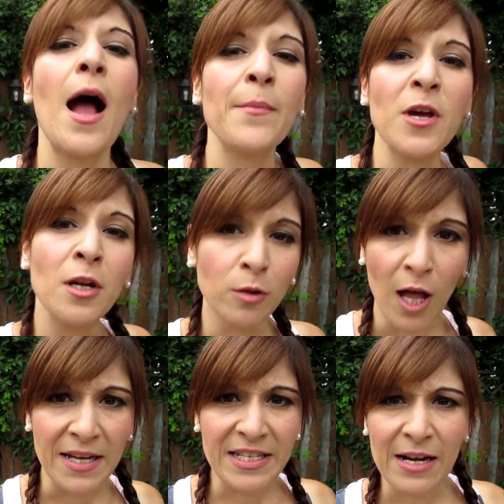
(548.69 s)
I'm gonna
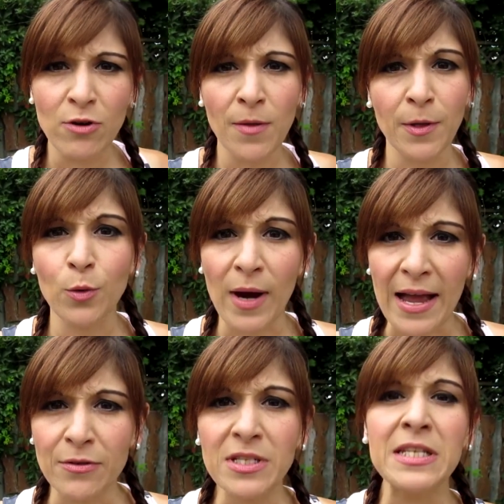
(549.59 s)
lie down on the
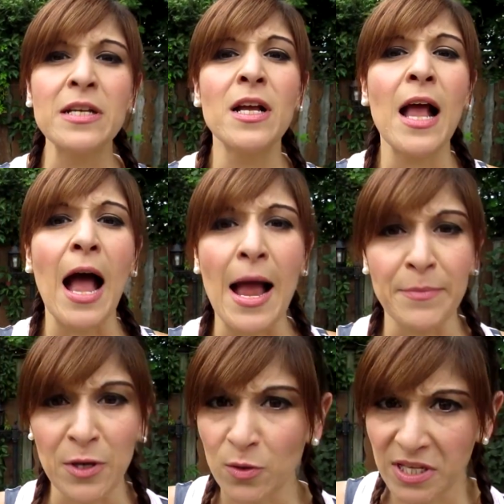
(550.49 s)
ground.
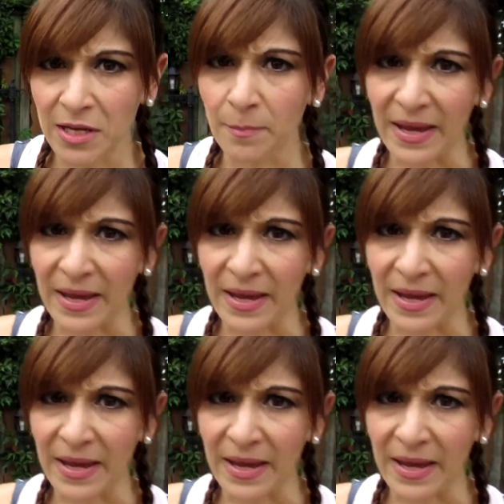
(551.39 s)
I'm using a